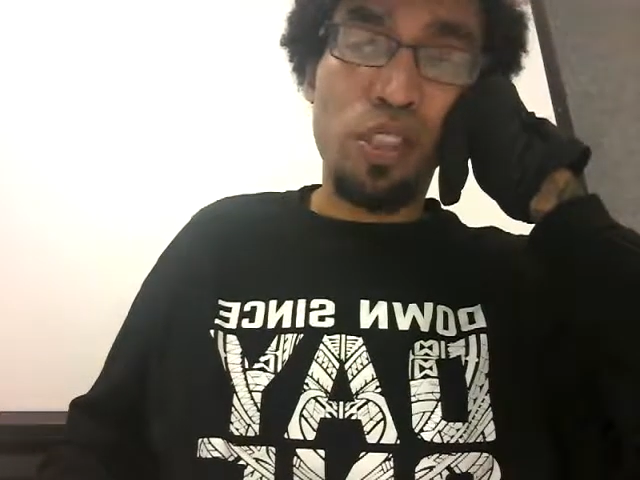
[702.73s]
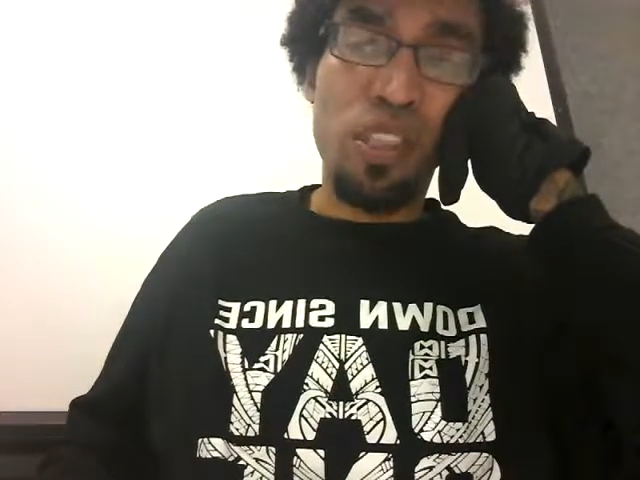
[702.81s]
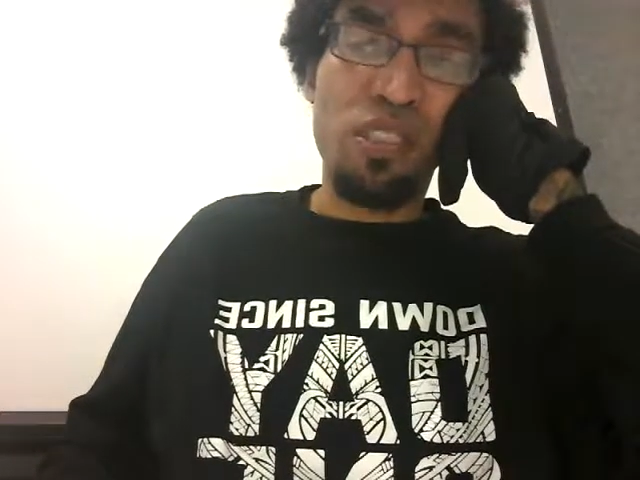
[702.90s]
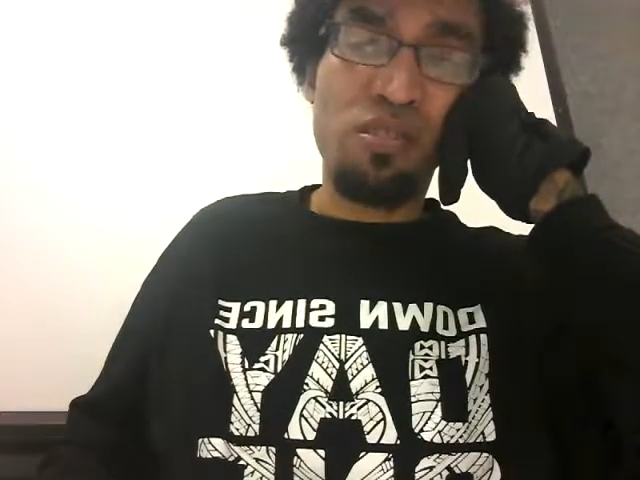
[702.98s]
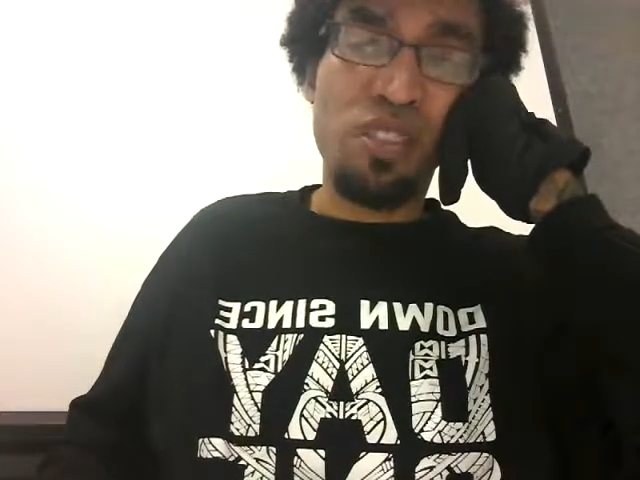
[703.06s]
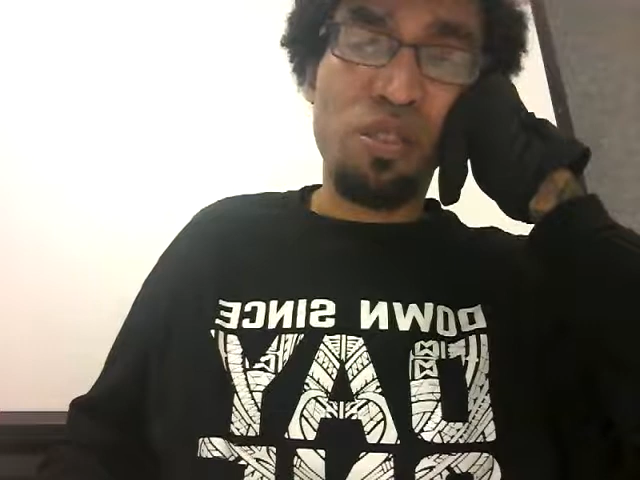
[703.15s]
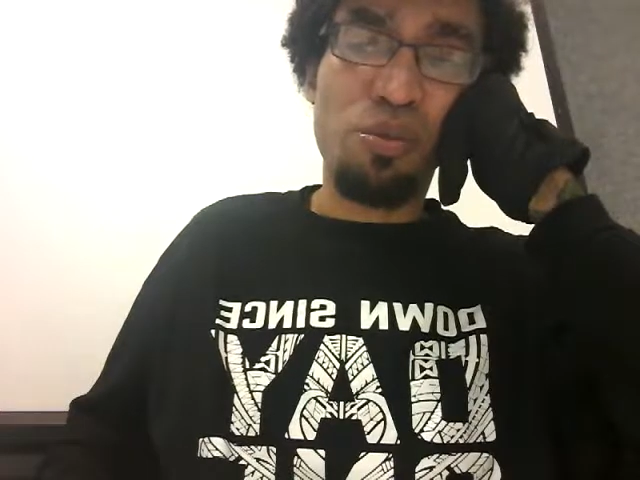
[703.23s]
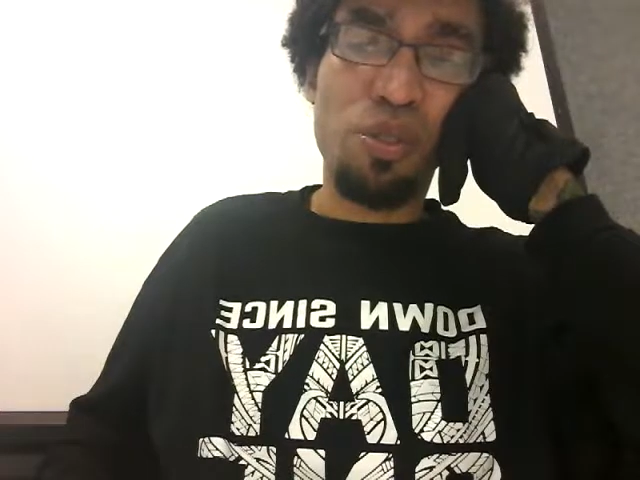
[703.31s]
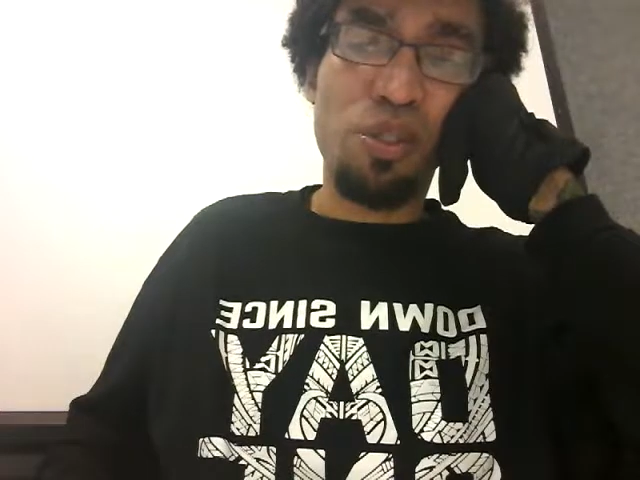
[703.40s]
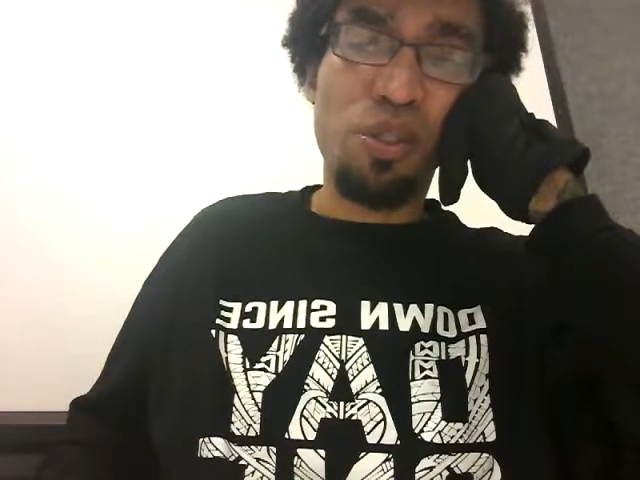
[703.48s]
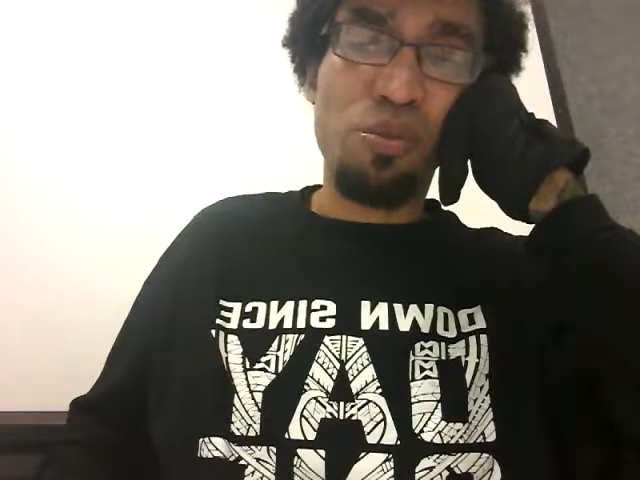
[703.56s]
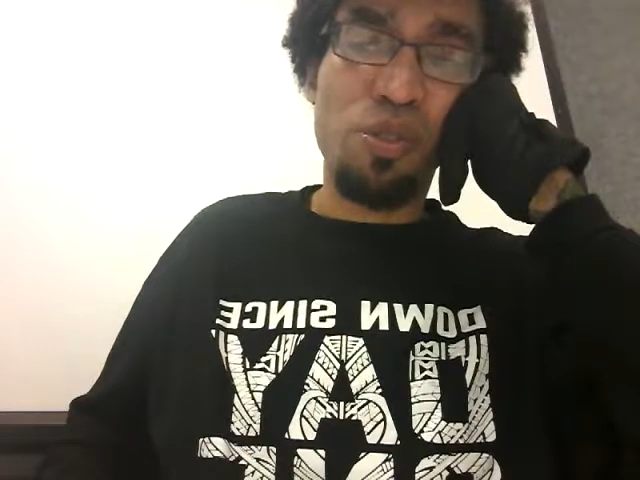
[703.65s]
And it
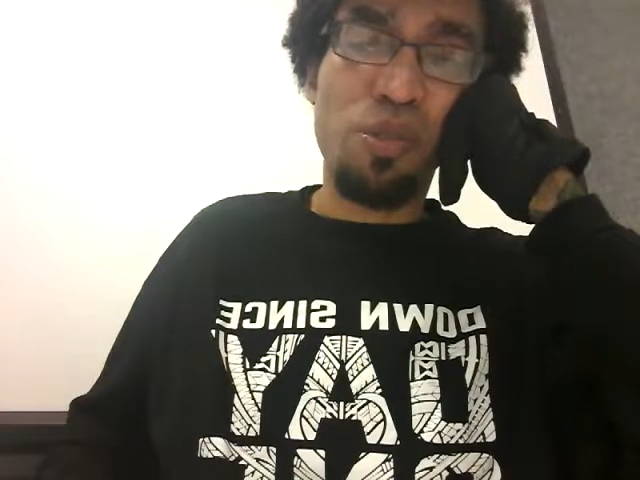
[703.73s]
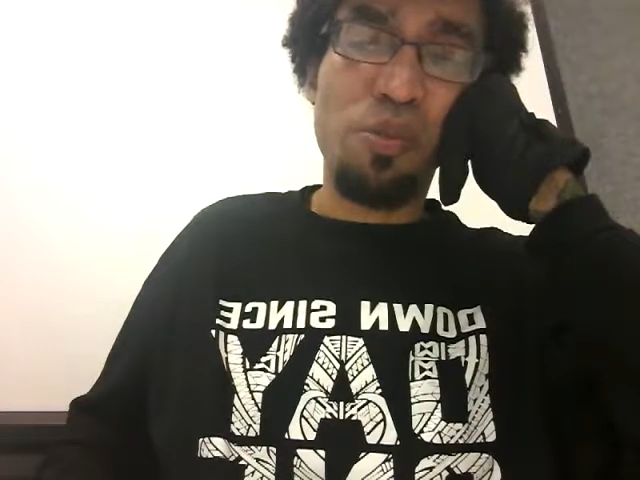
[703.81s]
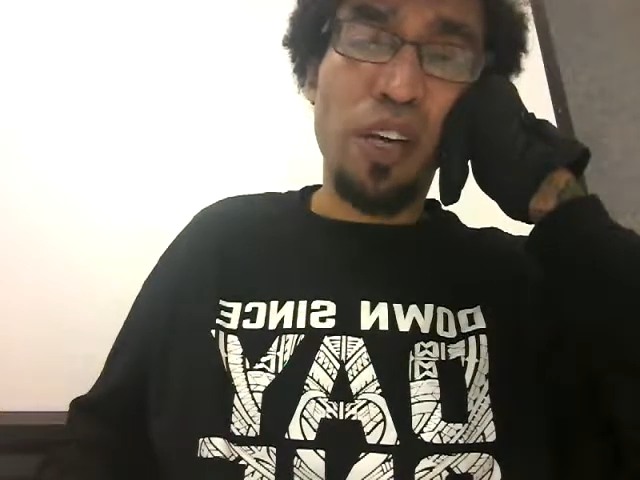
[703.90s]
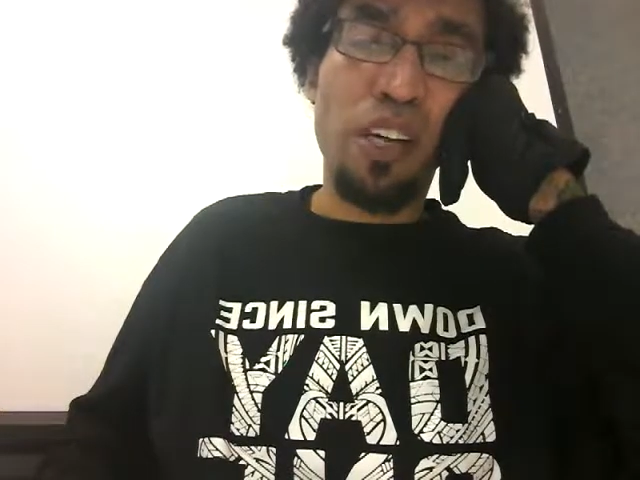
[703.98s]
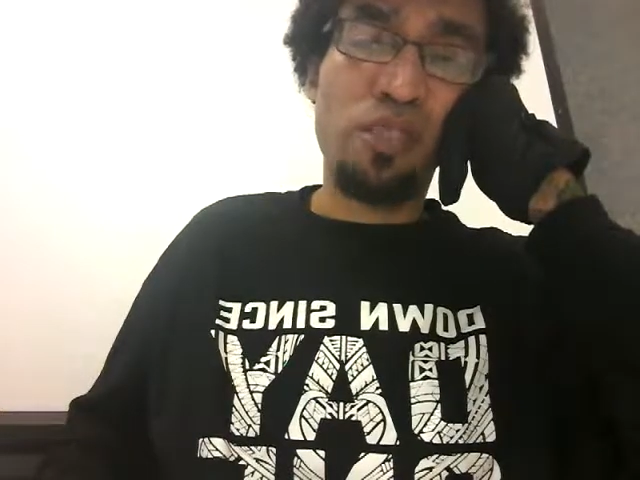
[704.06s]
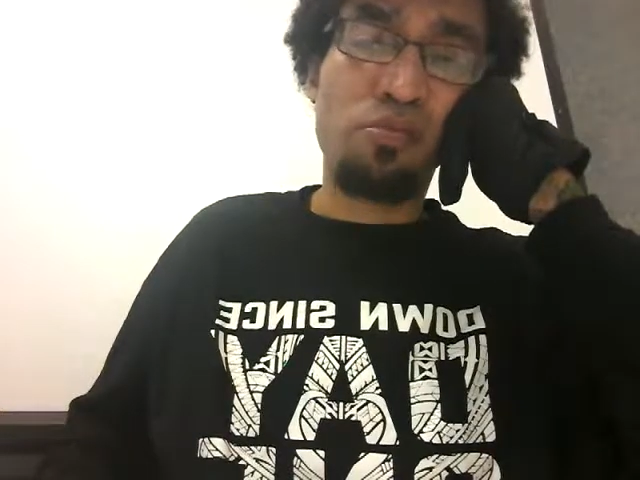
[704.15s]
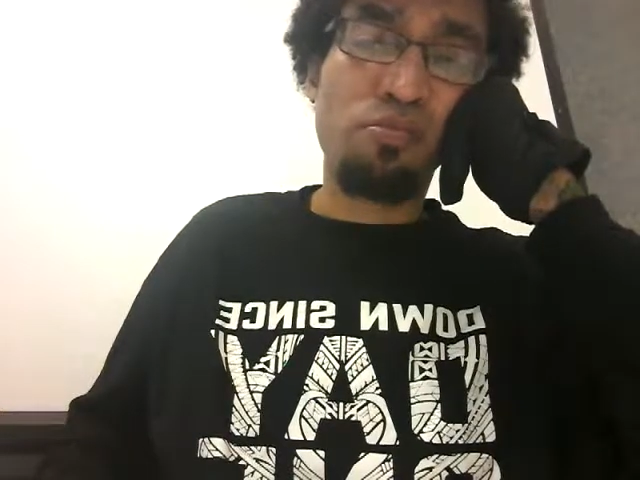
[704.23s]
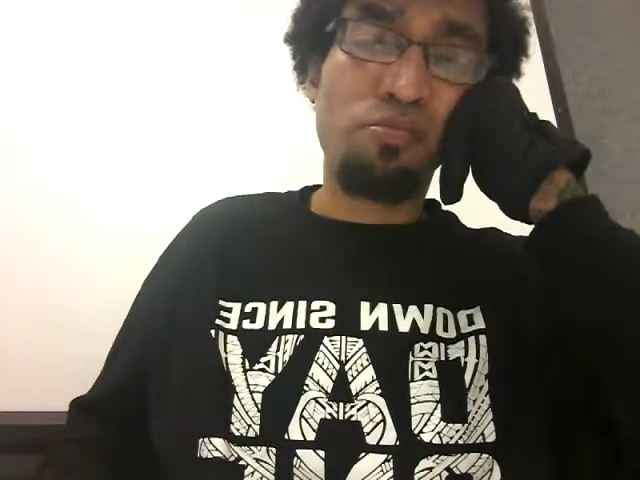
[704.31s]
was bad.